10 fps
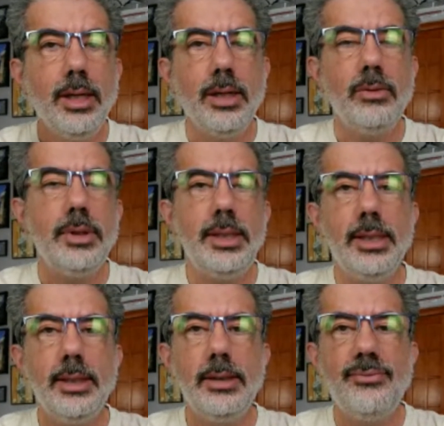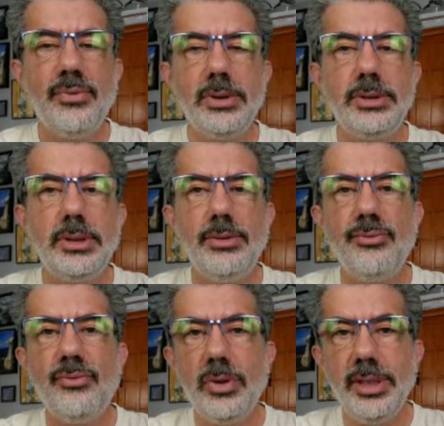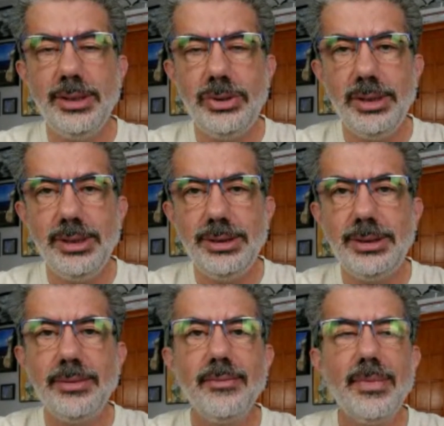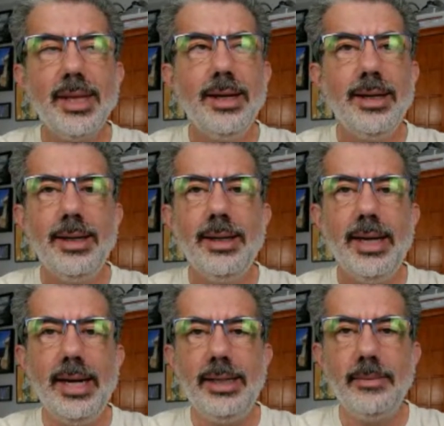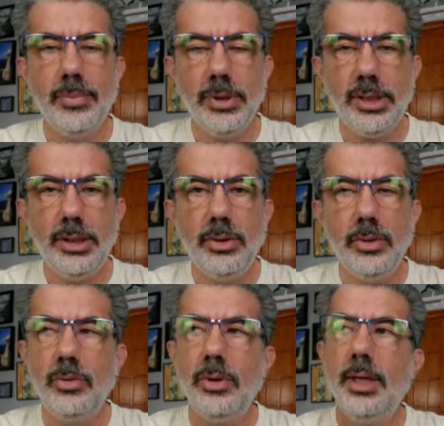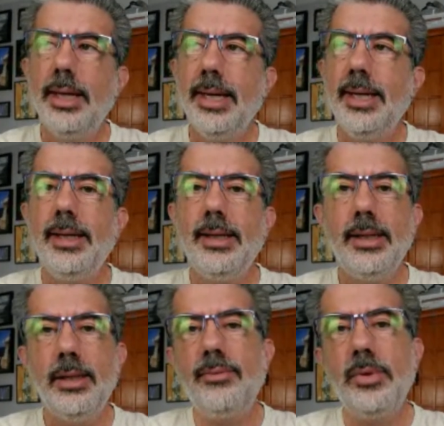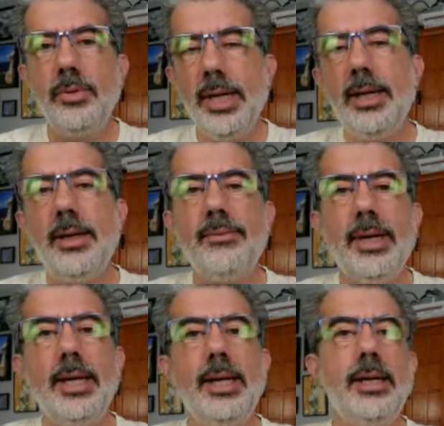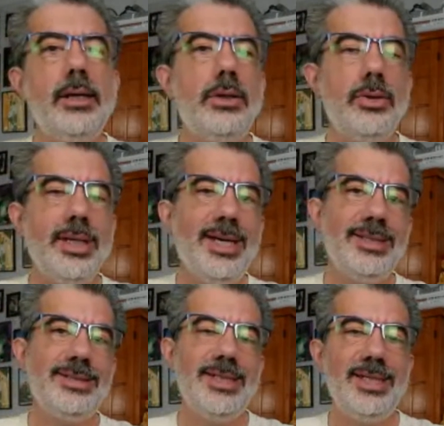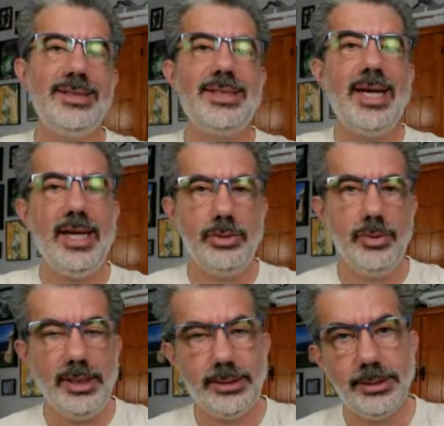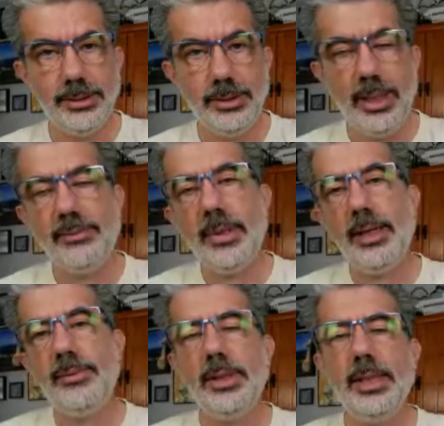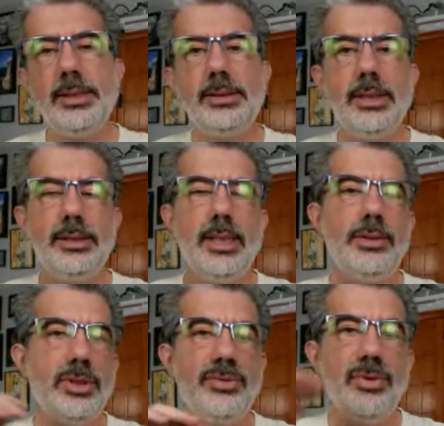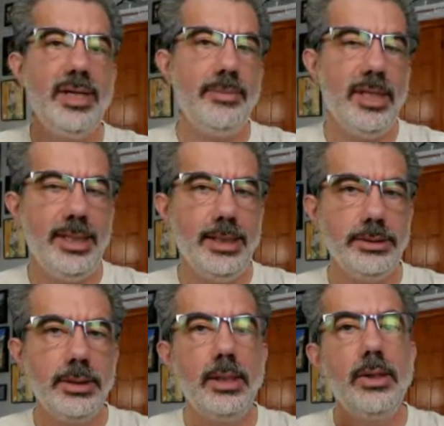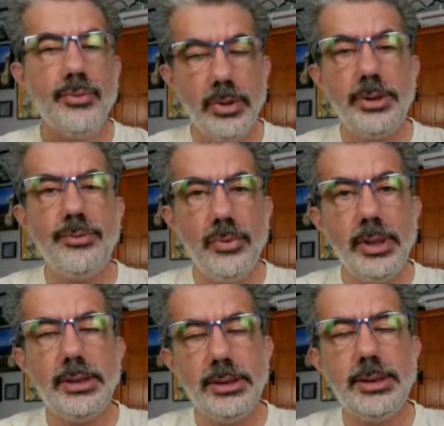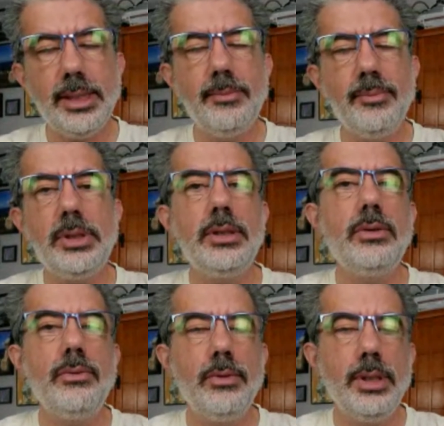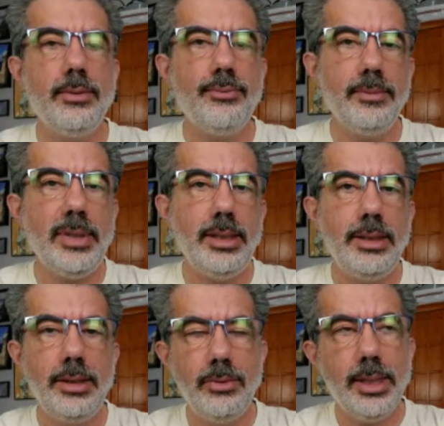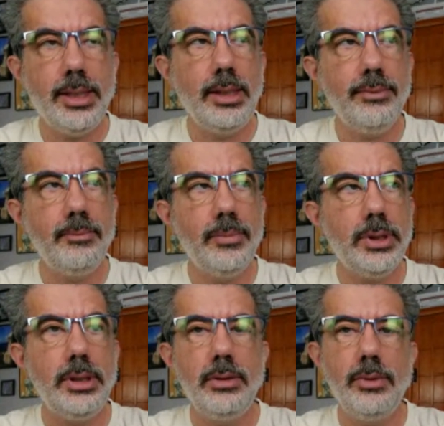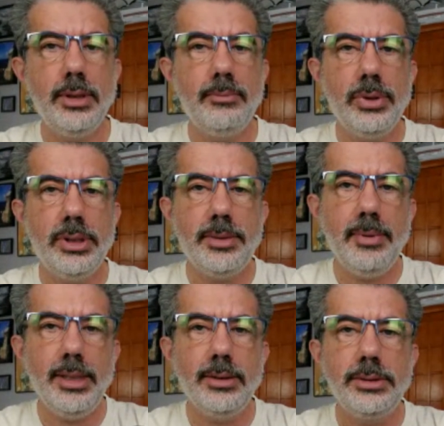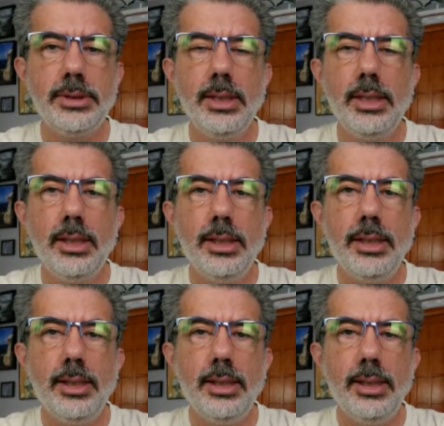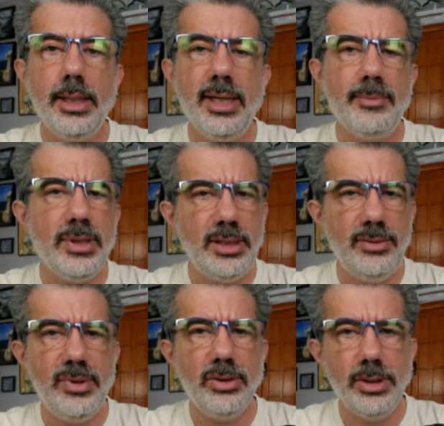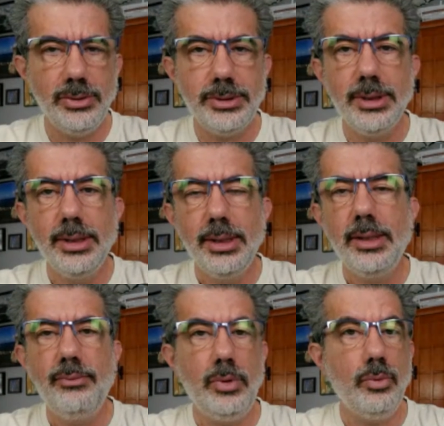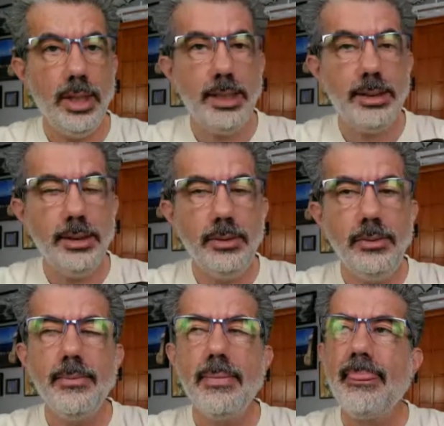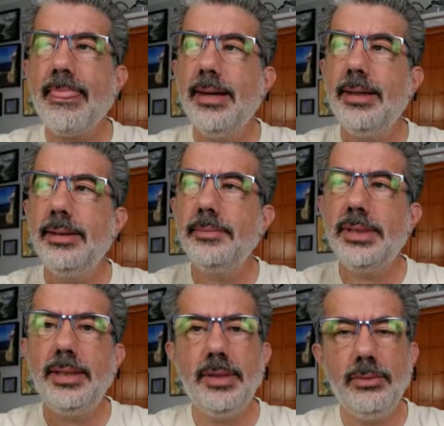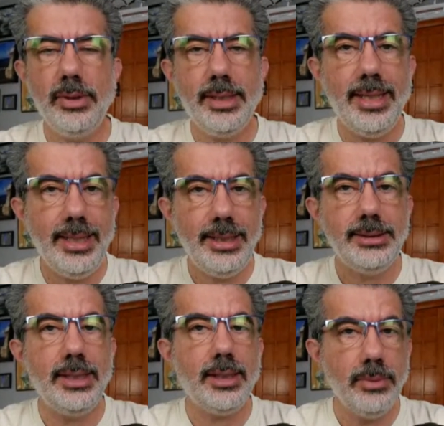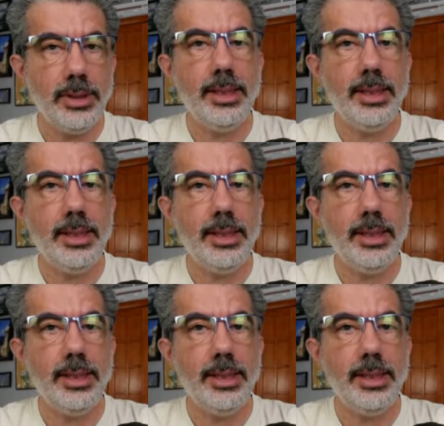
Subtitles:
Only on Virgin Voyages, I can book you. And if you have a United States address, you have to have a United States address for anybody else. Virgin Voyages, I can book you from the EU. I can even book you in British pounds and I believe euros if you wanted to. Same thing with Canadians. I can book